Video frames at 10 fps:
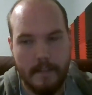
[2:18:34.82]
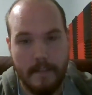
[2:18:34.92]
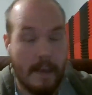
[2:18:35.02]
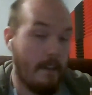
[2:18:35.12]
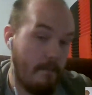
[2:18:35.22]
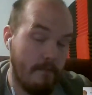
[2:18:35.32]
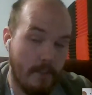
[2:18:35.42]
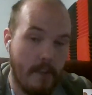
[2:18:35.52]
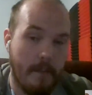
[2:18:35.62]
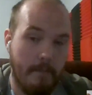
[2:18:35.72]
Yeah,
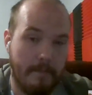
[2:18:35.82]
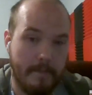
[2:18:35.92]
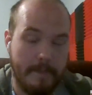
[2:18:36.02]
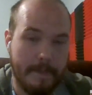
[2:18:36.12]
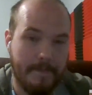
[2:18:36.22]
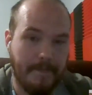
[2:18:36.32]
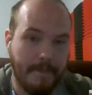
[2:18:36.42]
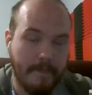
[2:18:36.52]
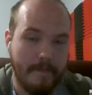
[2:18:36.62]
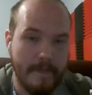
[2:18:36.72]
okay.
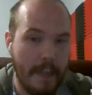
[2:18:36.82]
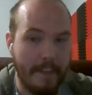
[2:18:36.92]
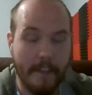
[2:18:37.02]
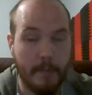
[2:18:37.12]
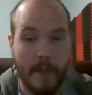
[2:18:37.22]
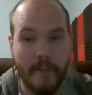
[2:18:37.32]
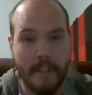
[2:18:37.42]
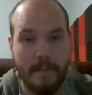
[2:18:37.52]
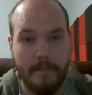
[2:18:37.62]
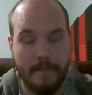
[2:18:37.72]
I think that's perfect.